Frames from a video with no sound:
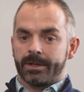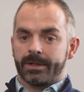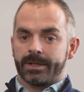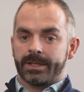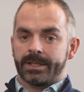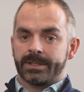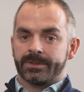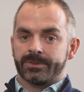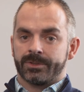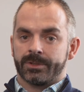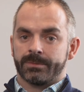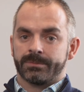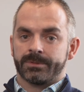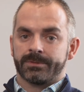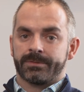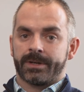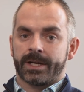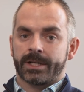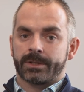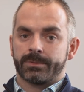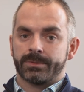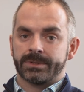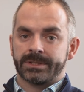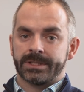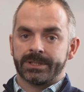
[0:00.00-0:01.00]
In terms of
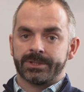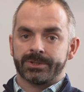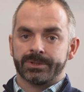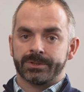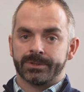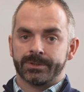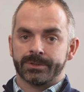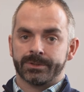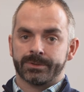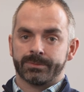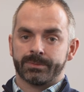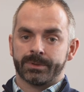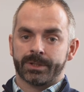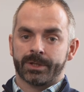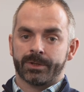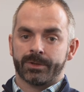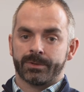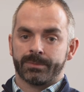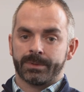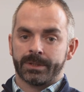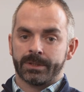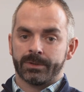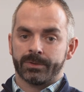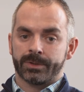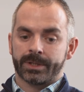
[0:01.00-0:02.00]
acquisitions, we're going to
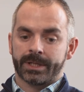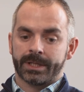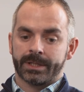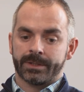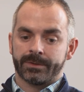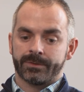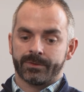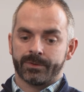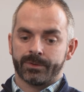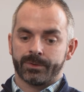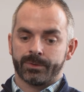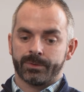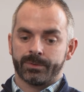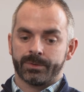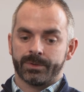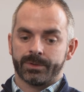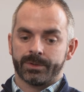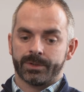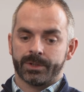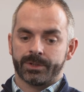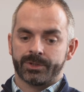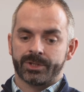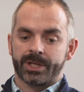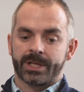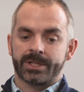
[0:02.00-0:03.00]
be looking to
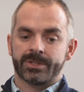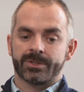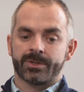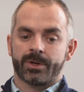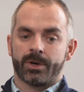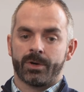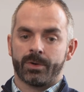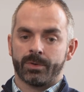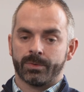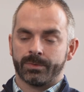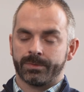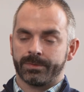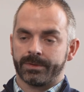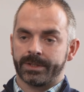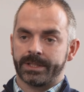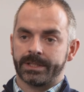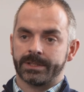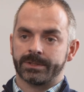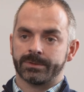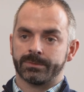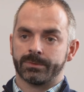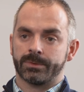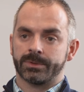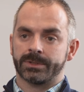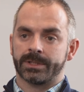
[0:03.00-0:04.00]
change the whole fleet
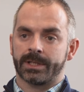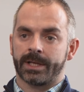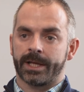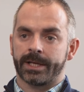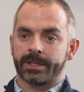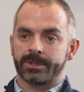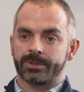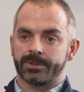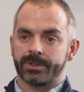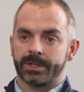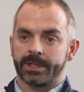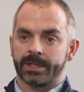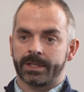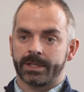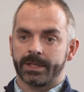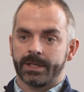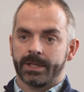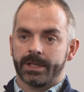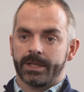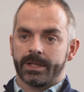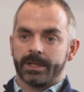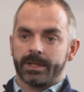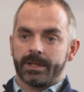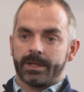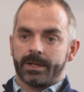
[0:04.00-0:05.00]
towards electric,
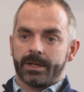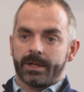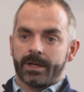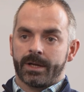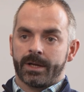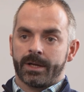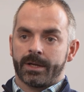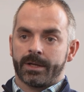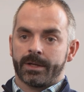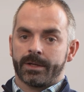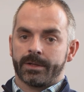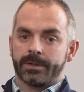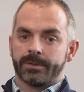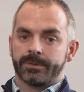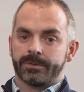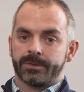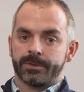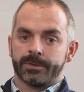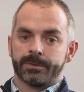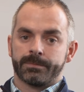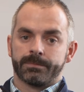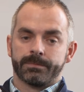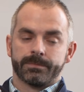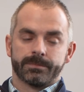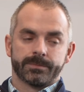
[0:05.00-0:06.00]

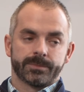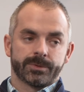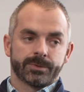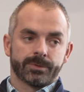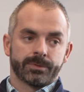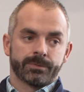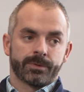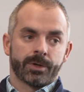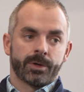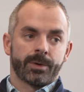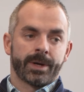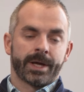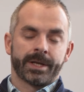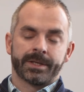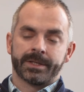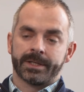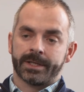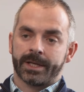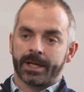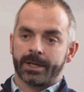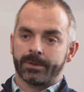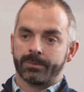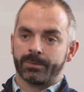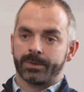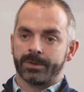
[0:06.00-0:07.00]
to sort of go hand in
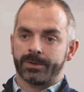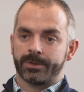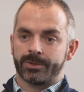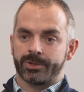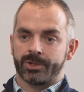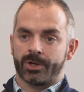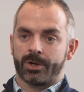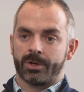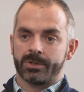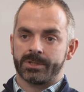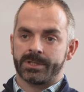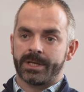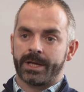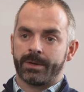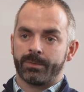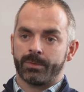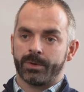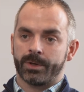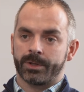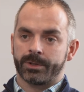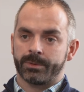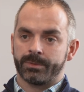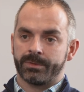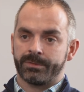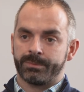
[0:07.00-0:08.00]
hand with the charge
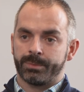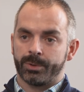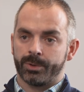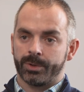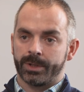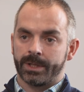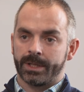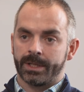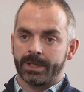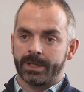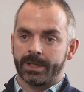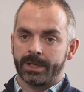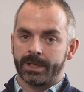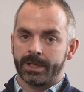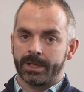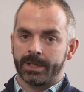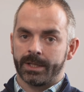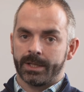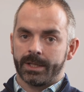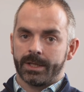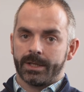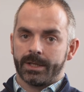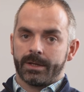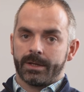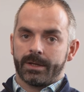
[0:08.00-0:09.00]
network that we've put in here,
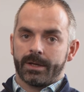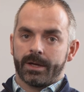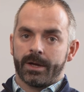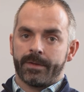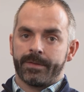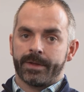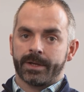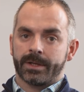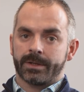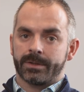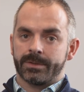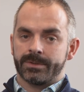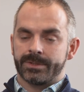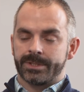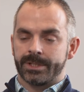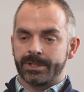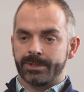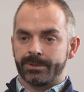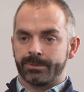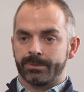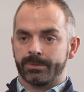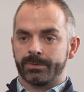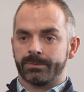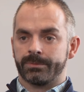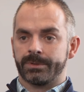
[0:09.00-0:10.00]
and then
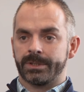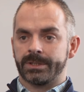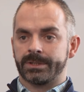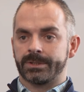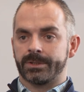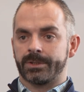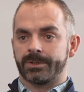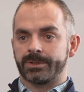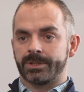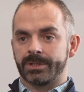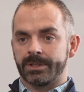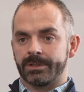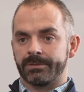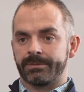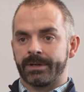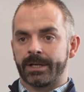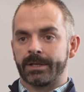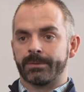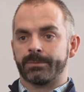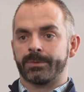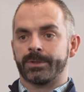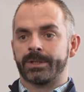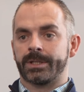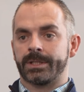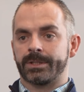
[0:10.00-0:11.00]
continual research and
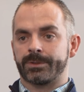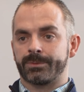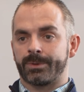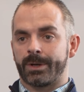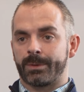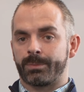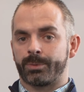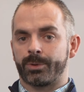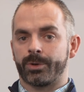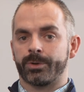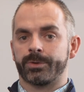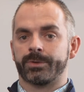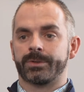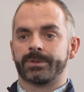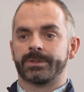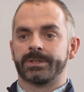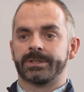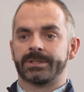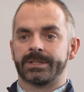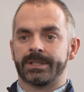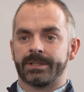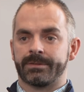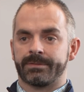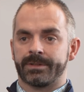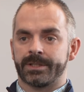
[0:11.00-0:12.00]
development into our product to
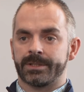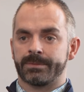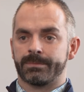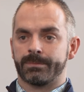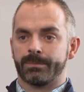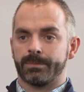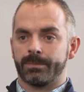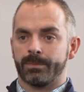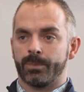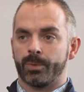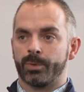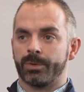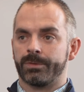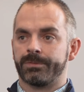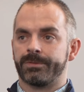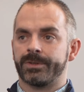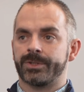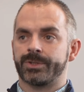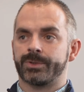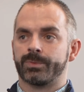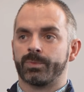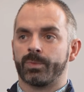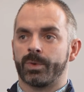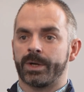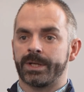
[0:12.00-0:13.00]
see if there's more
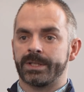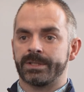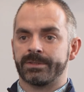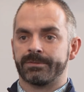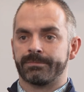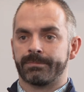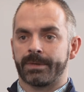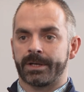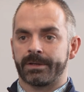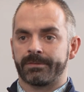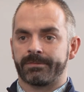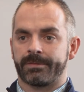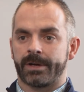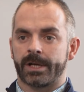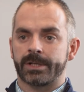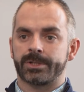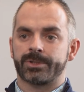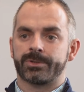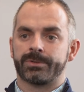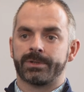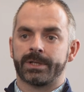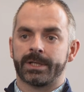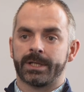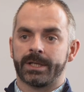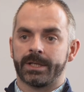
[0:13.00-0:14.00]
efficient ways of
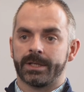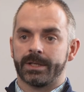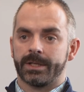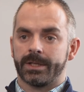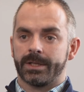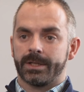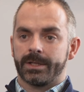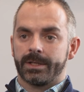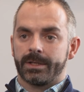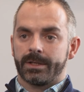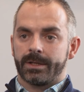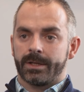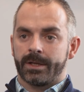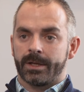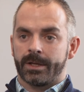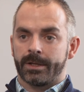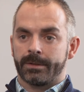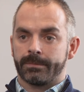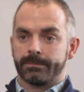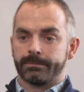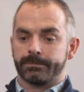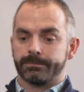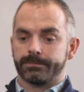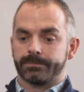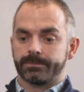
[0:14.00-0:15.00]
manufacturing it
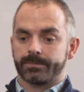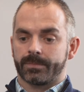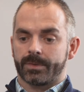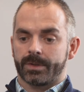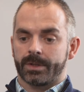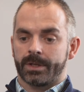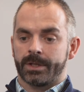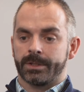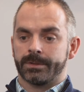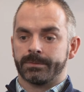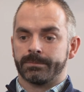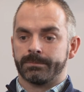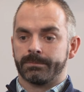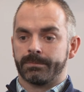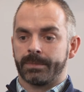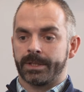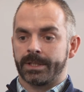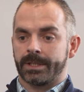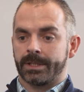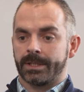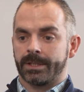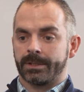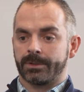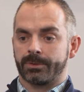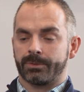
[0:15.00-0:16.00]
and
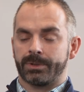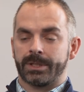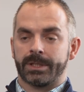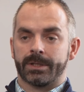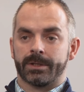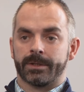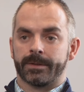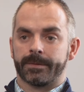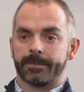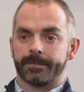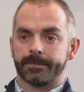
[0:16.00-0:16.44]
making it greener.